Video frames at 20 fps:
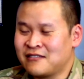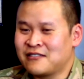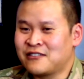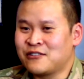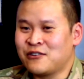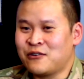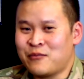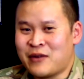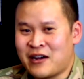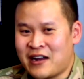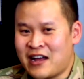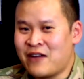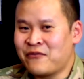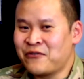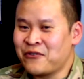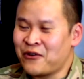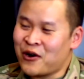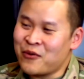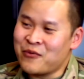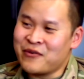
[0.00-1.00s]
So about
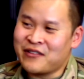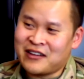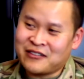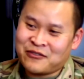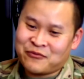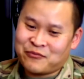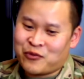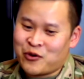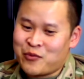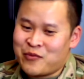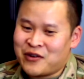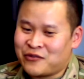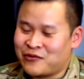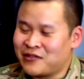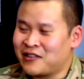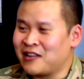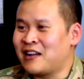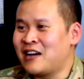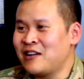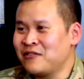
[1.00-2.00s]
half the army, that's pretty much
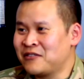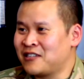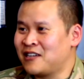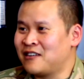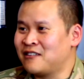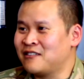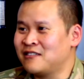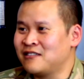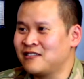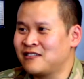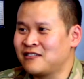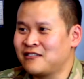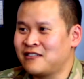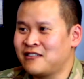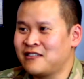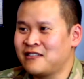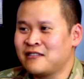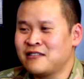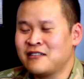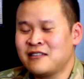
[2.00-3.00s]
what the lifestyle is,
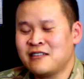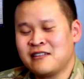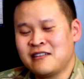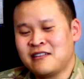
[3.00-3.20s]
right?